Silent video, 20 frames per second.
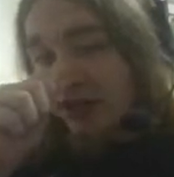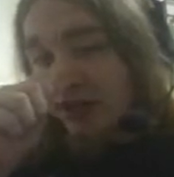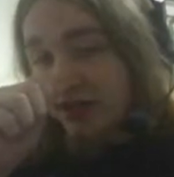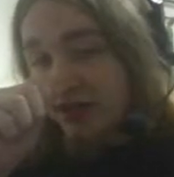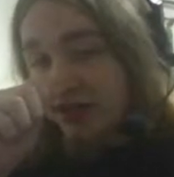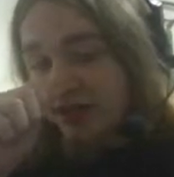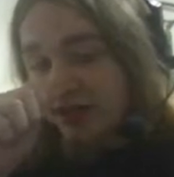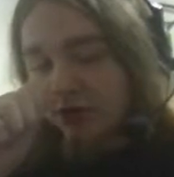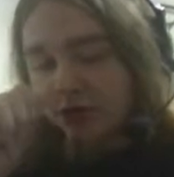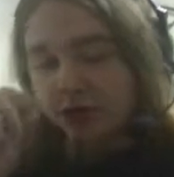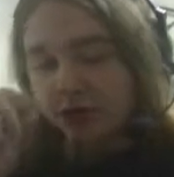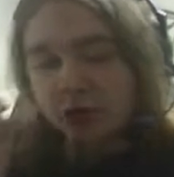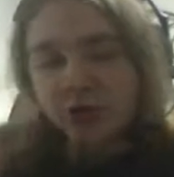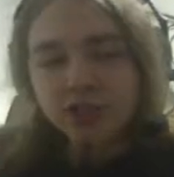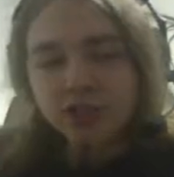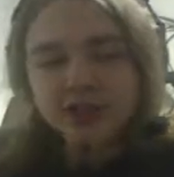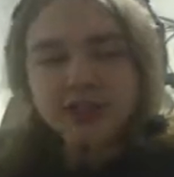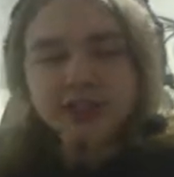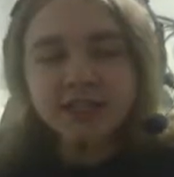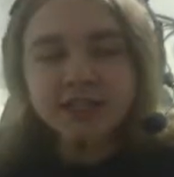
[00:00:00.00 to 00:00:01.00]
took a look at
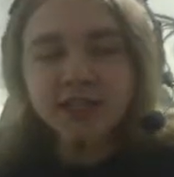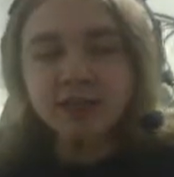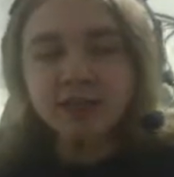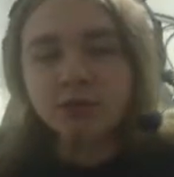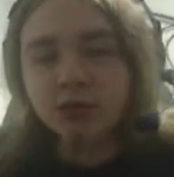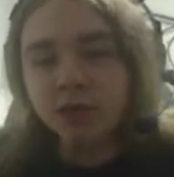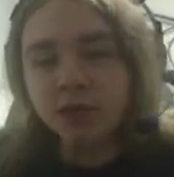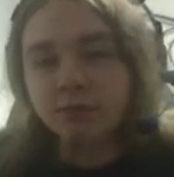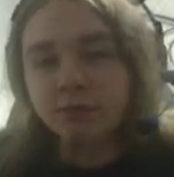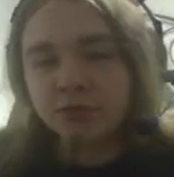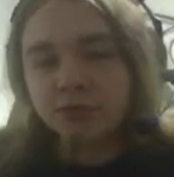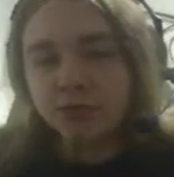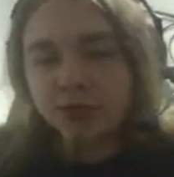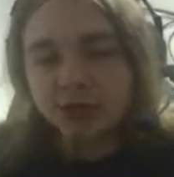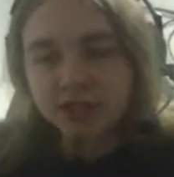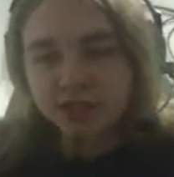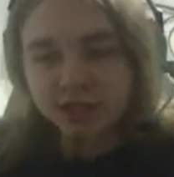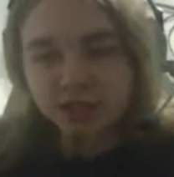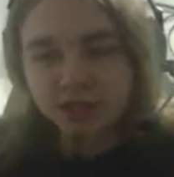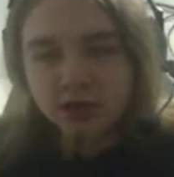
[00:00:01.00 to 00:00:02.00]
this game a couple
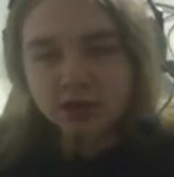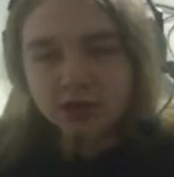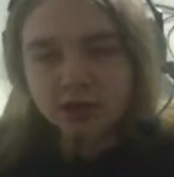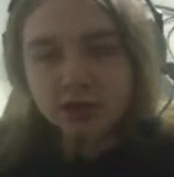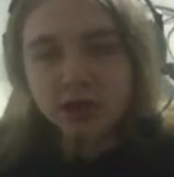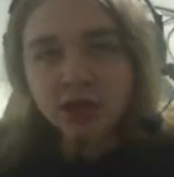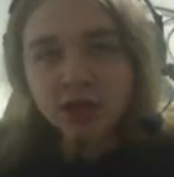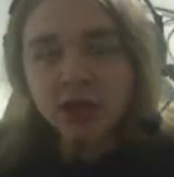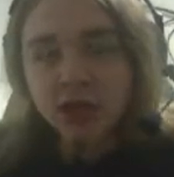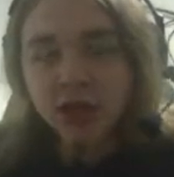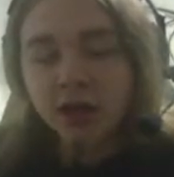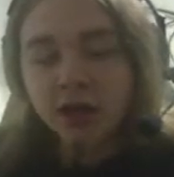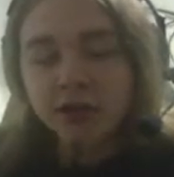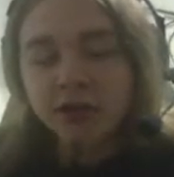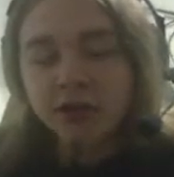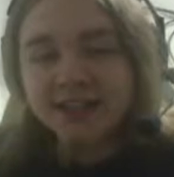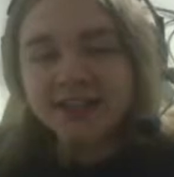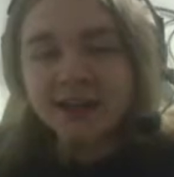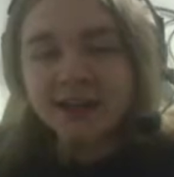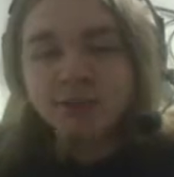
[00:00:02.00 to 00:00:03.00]
months ago. The
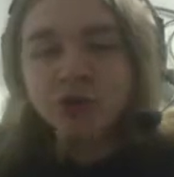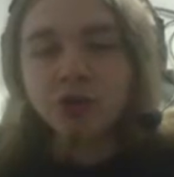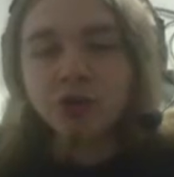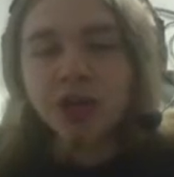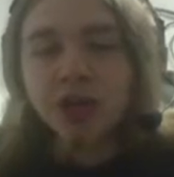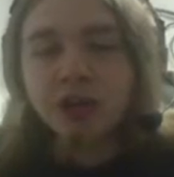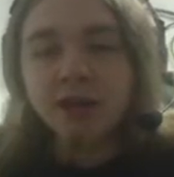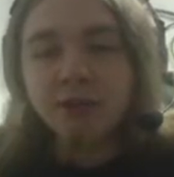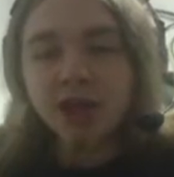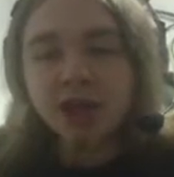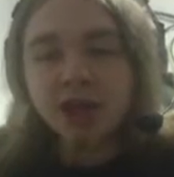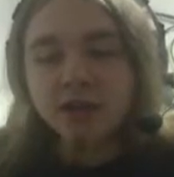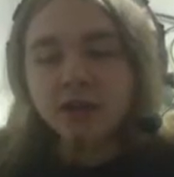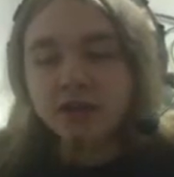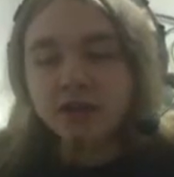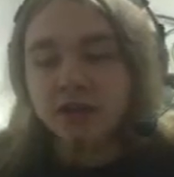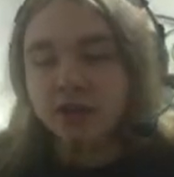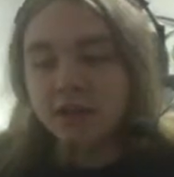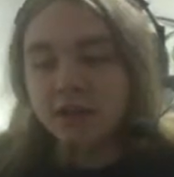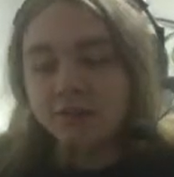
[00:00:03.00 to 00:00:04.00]
demo came out
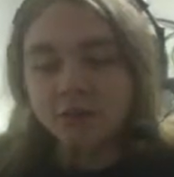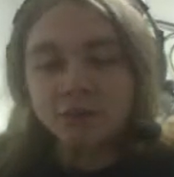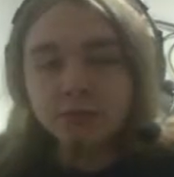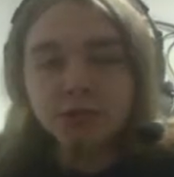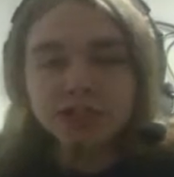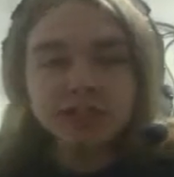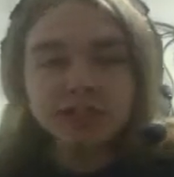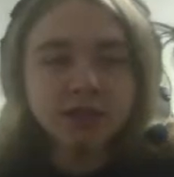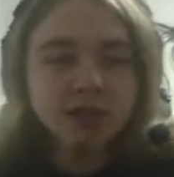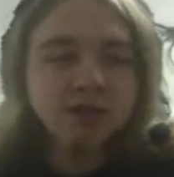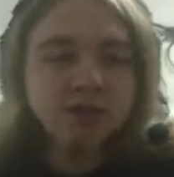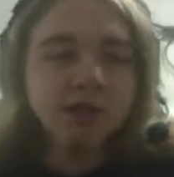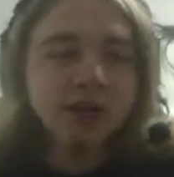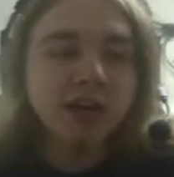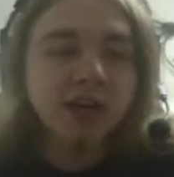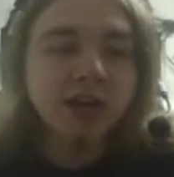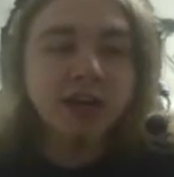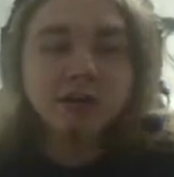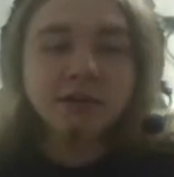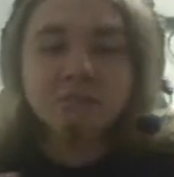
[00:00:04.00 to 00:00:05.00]
a few months ago, and I
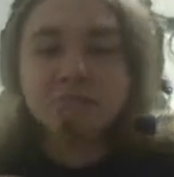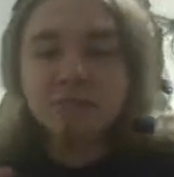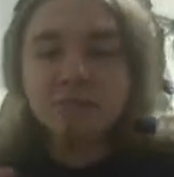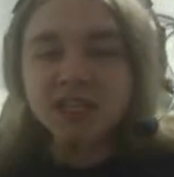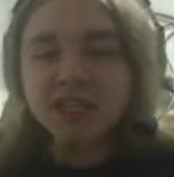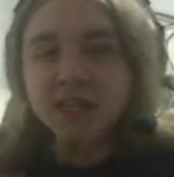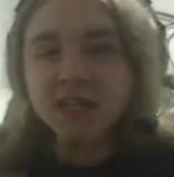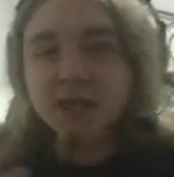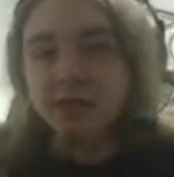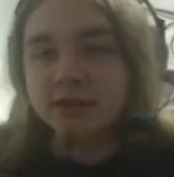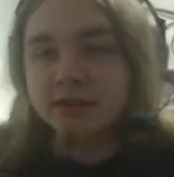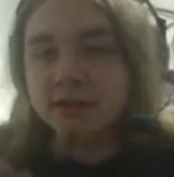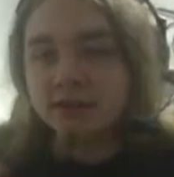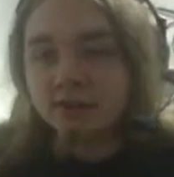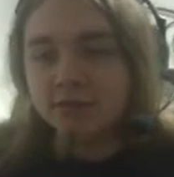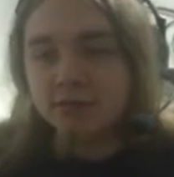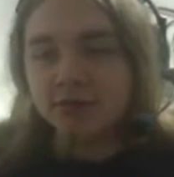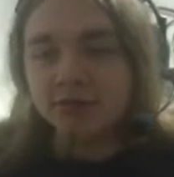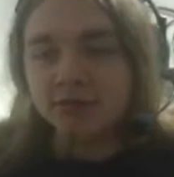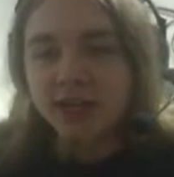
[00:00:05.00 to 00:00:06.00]
kind of missed
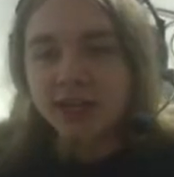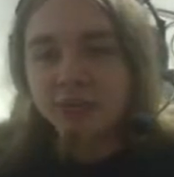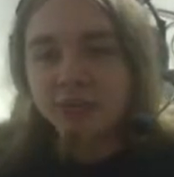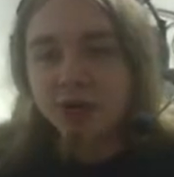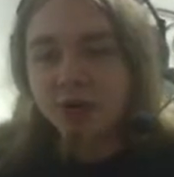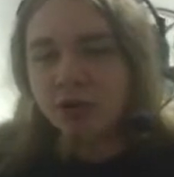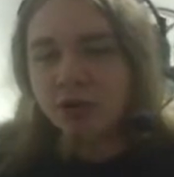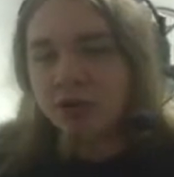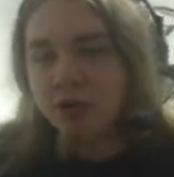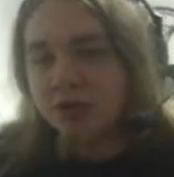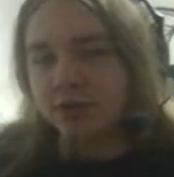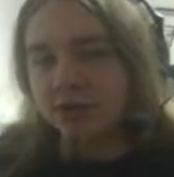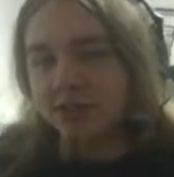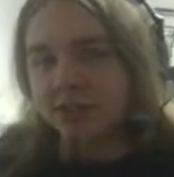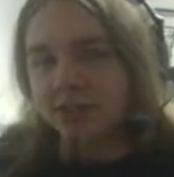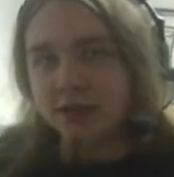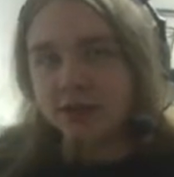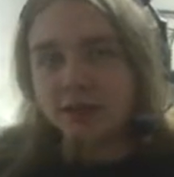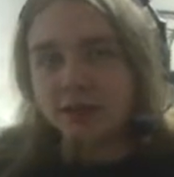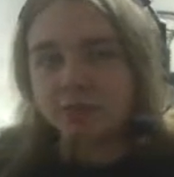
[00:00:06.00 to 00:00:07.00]
the demo. I looked at
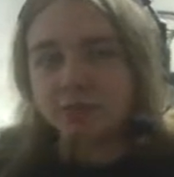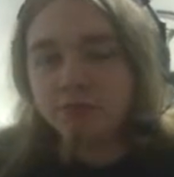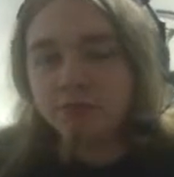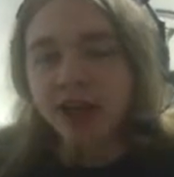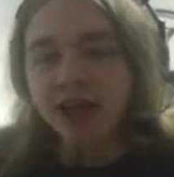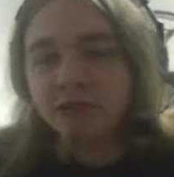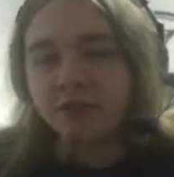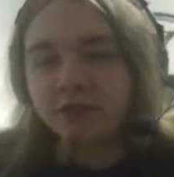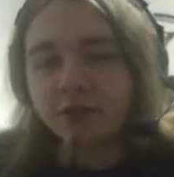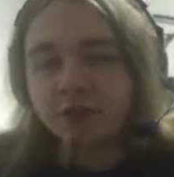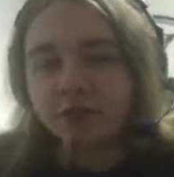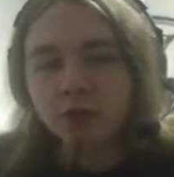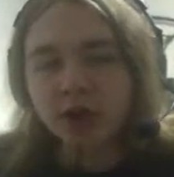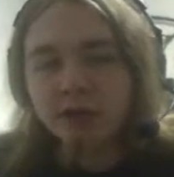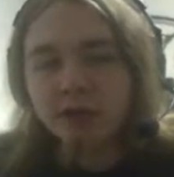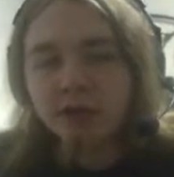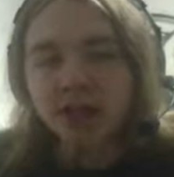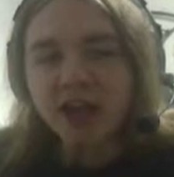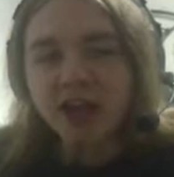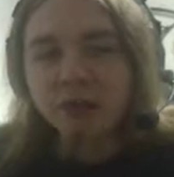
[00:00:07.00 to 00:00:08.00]
the alpha way
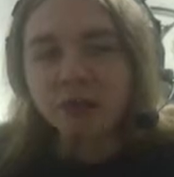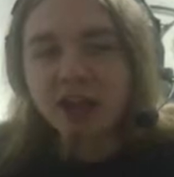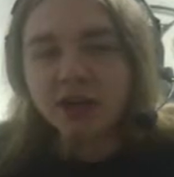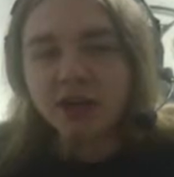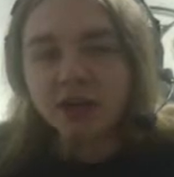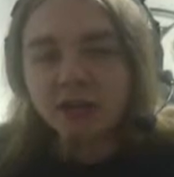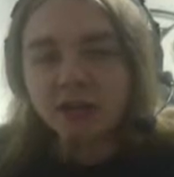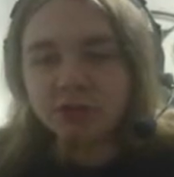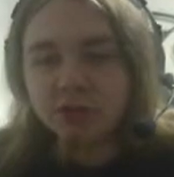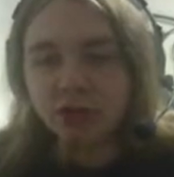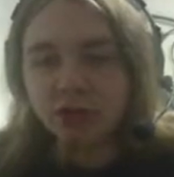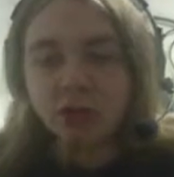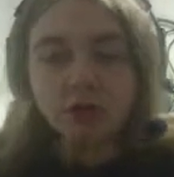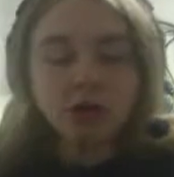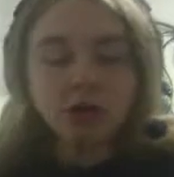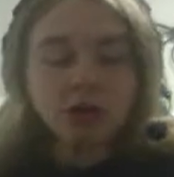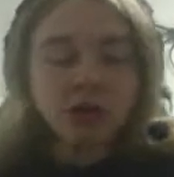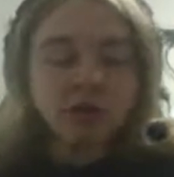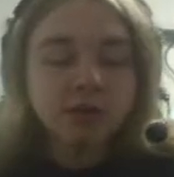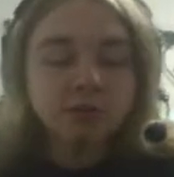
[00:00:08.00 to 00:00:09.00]
back when, and I'm like, oh, I'll
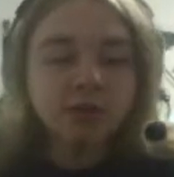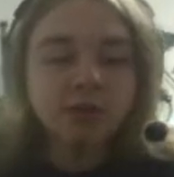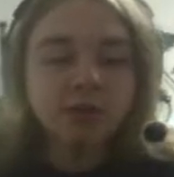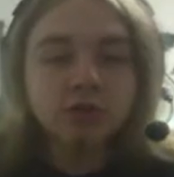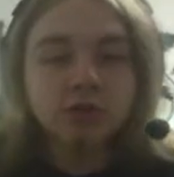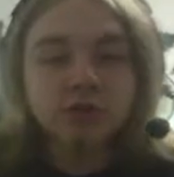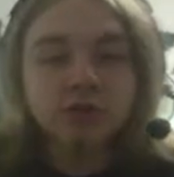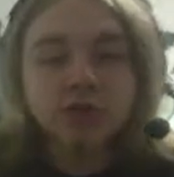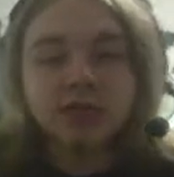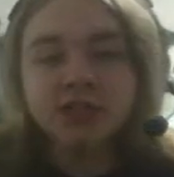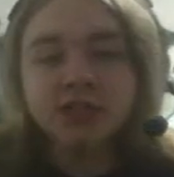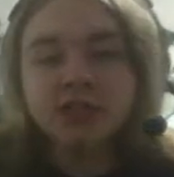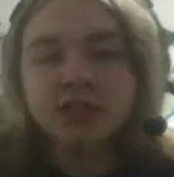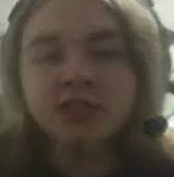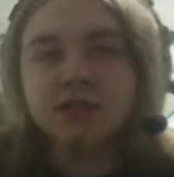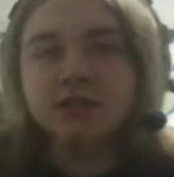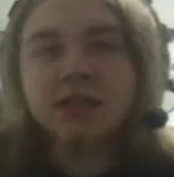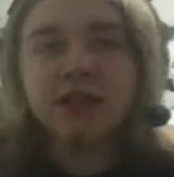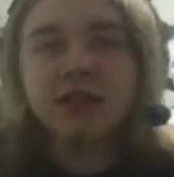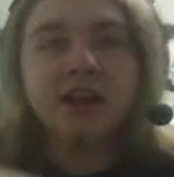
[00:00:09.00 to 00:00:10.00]
keep a look on
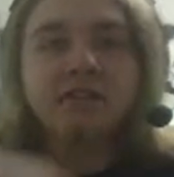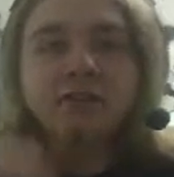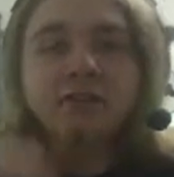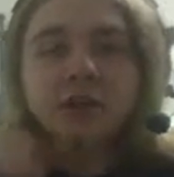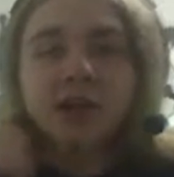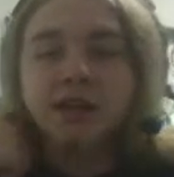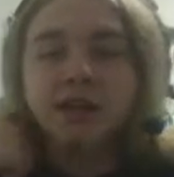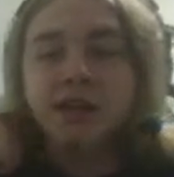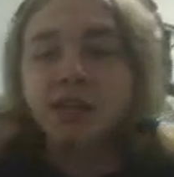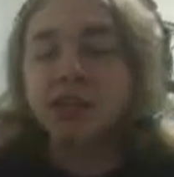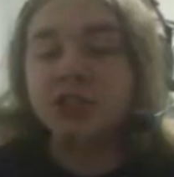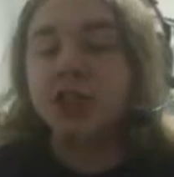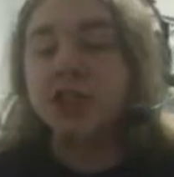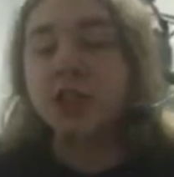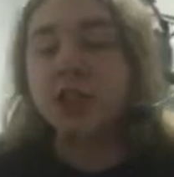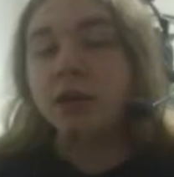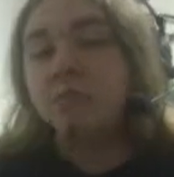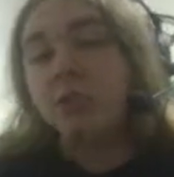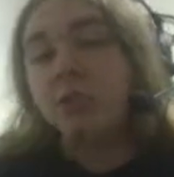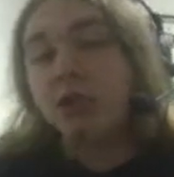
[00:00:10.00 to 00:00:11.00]
this, and I forgot to check
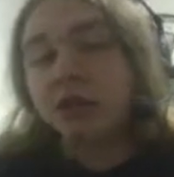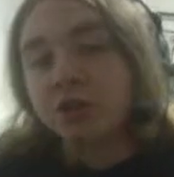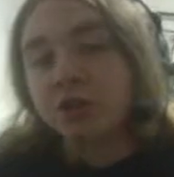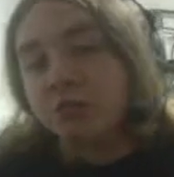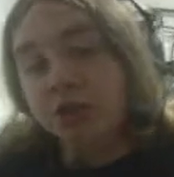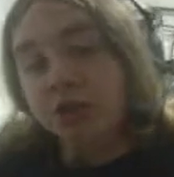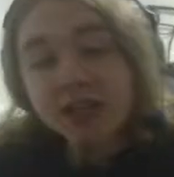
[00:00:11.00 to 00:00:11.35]
up on it.